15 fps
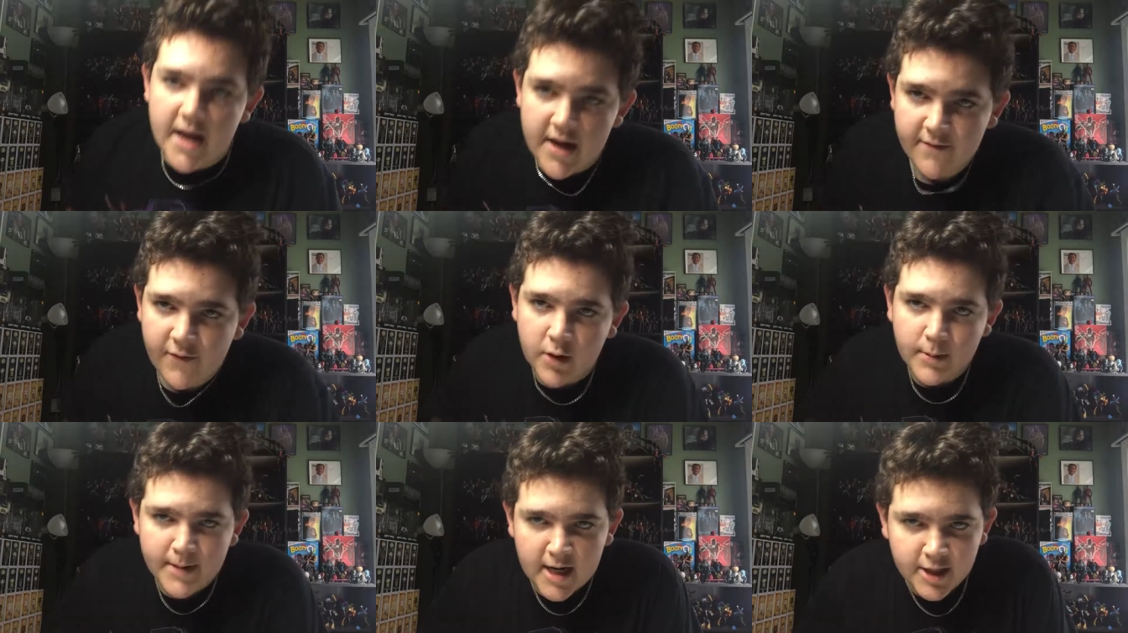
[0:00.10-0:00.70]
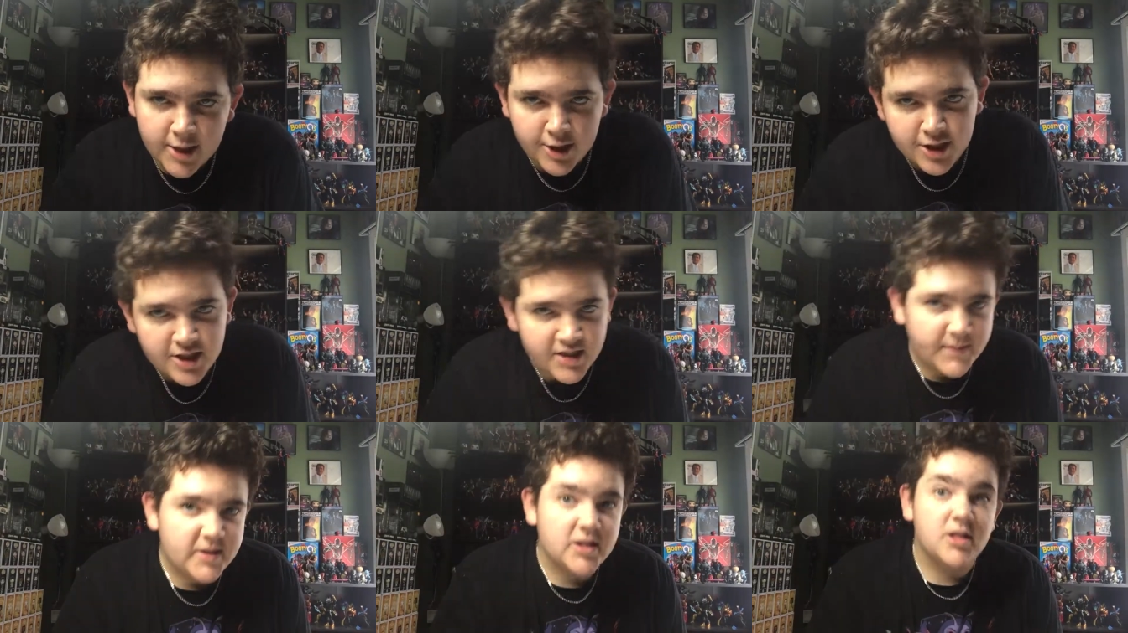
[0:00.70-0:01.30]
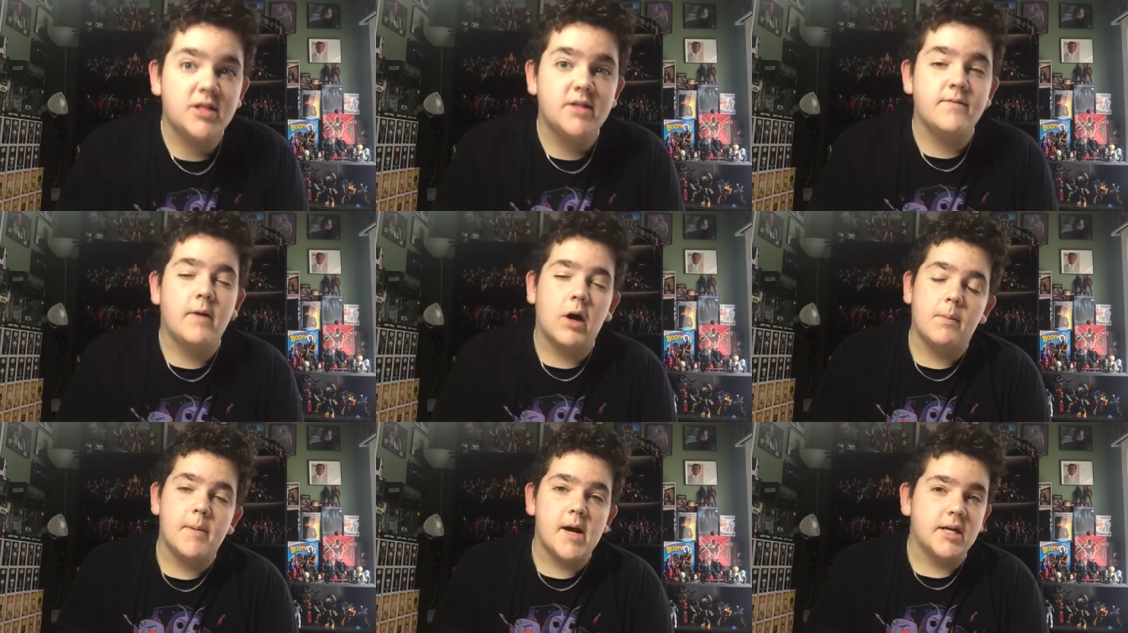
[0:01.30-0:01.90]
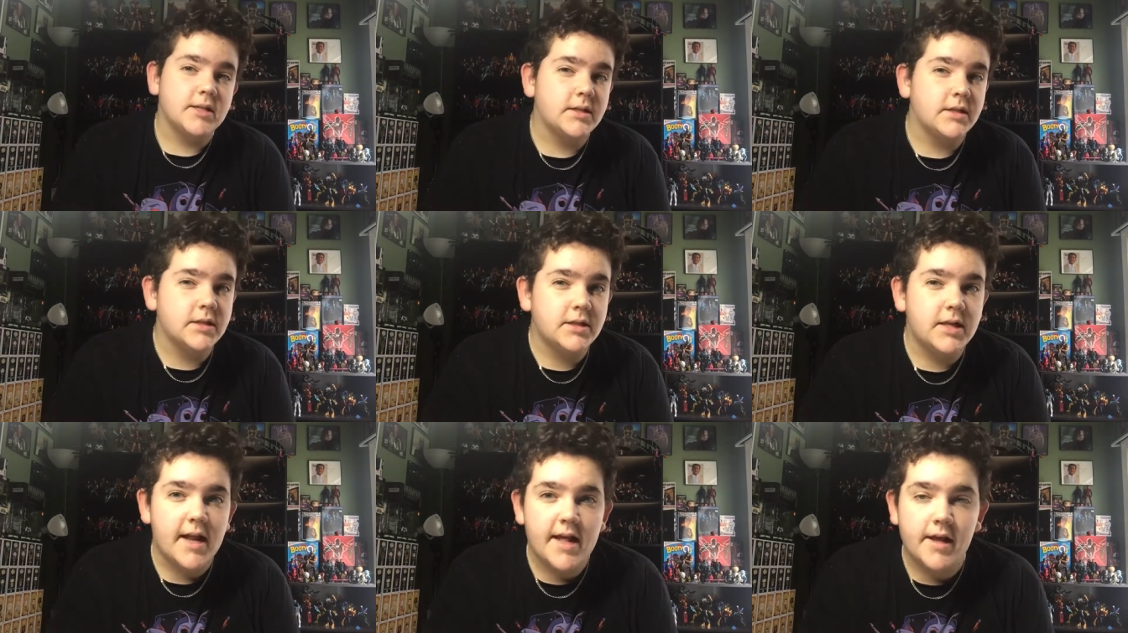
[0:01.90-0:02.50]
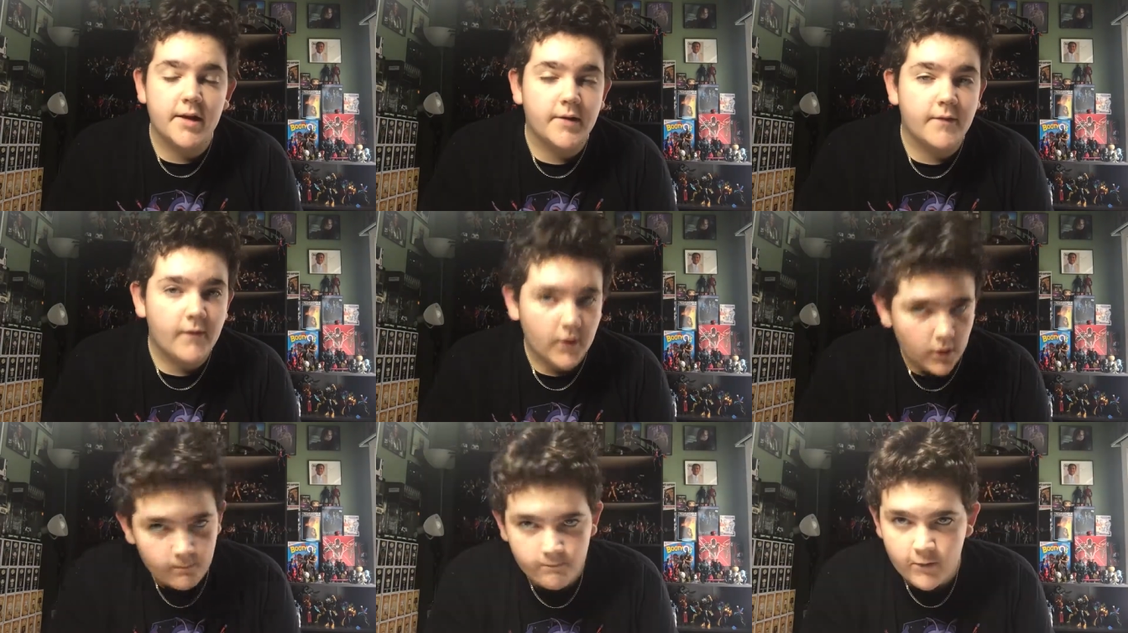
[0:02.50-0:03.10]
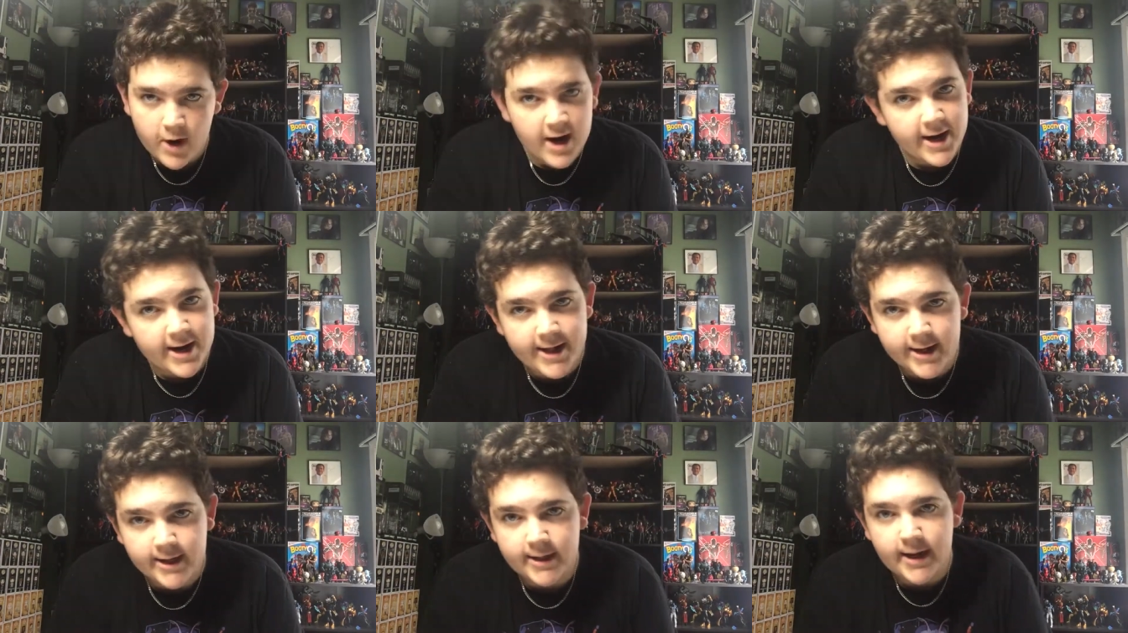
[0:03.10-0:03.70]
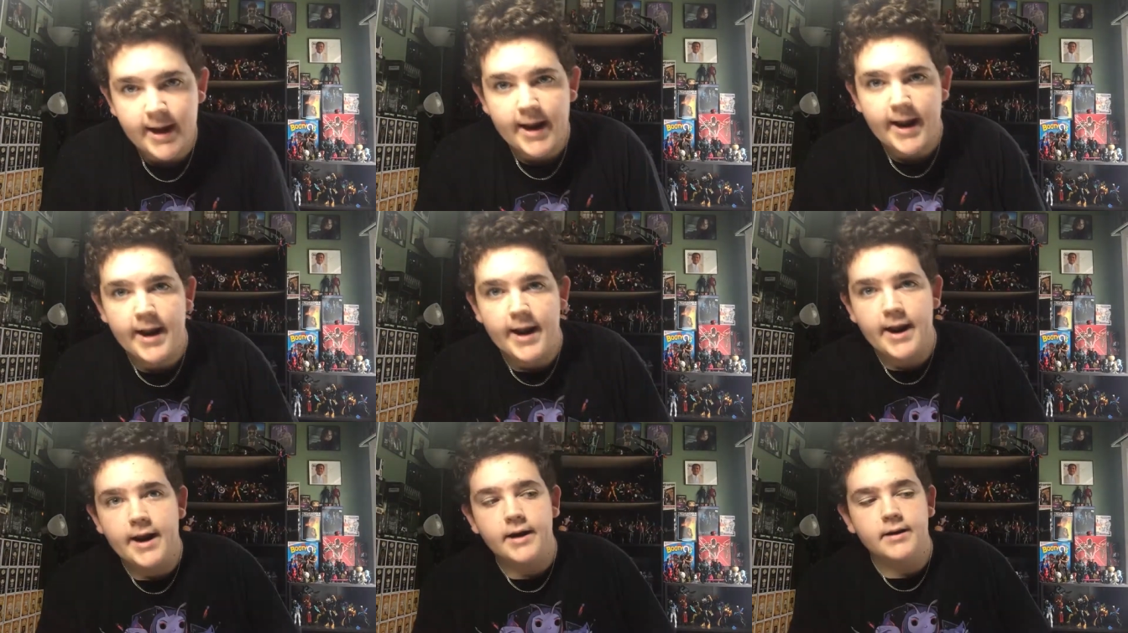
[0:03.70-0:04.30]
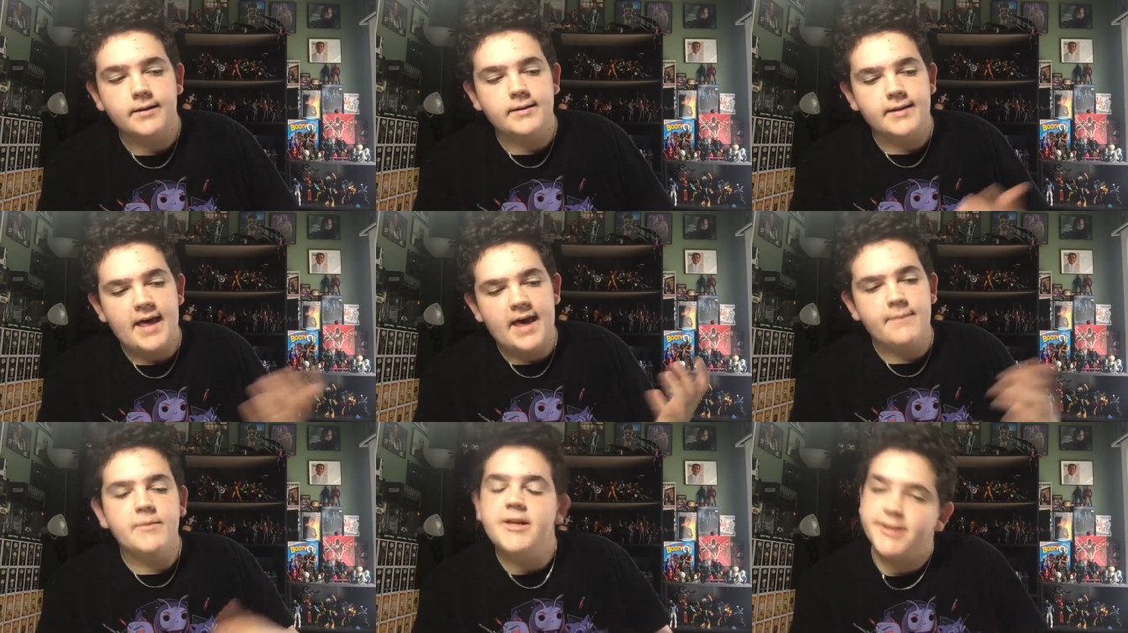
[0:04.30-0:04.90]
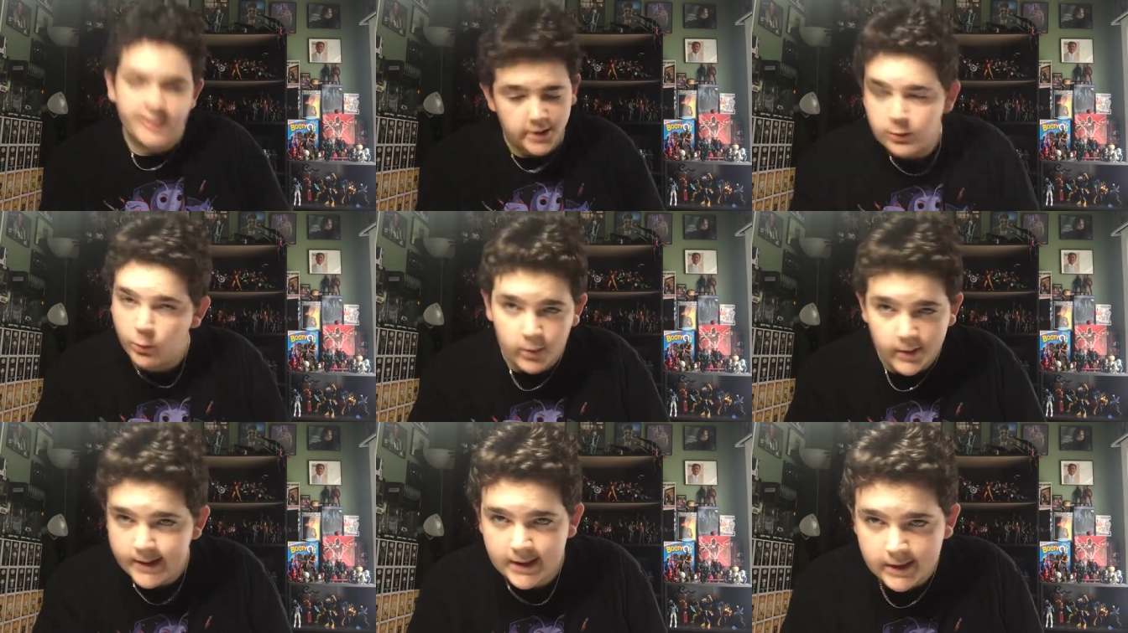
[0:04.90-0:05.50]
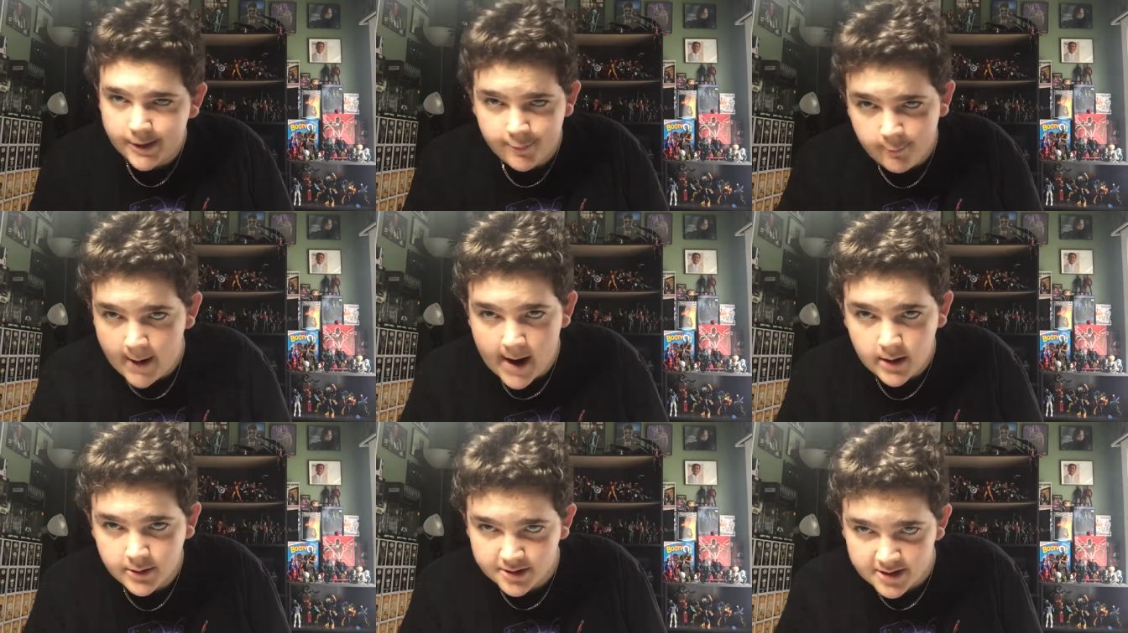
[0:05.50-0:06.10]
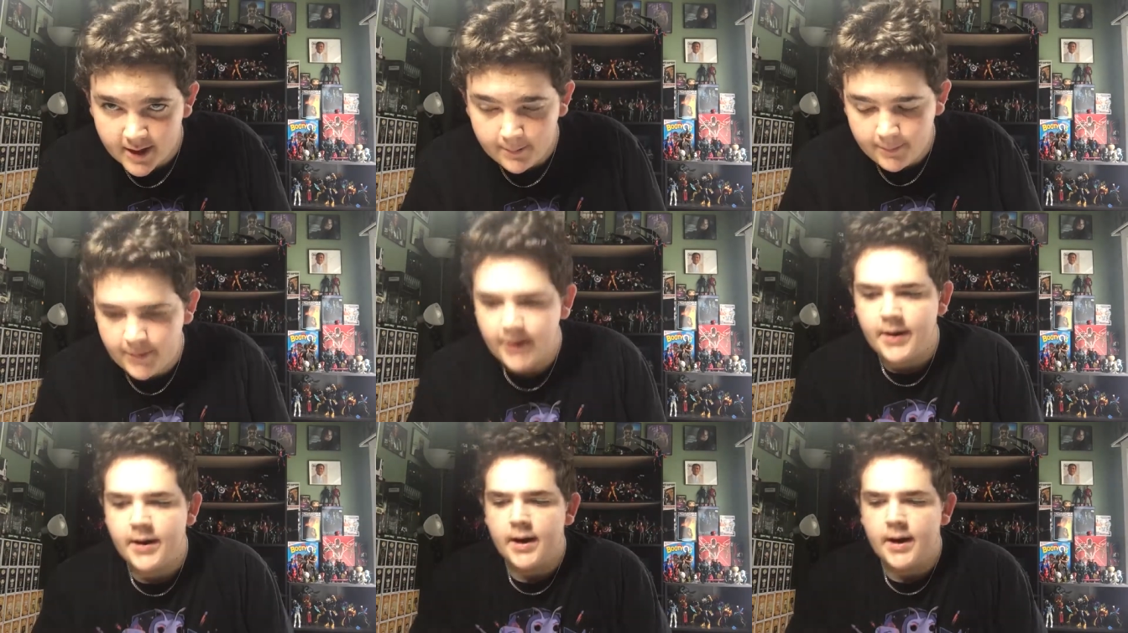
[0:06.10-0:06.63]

Funko Monsters, this be the Funko Monster. Today is Funko Friday, and that means the weekly roundup.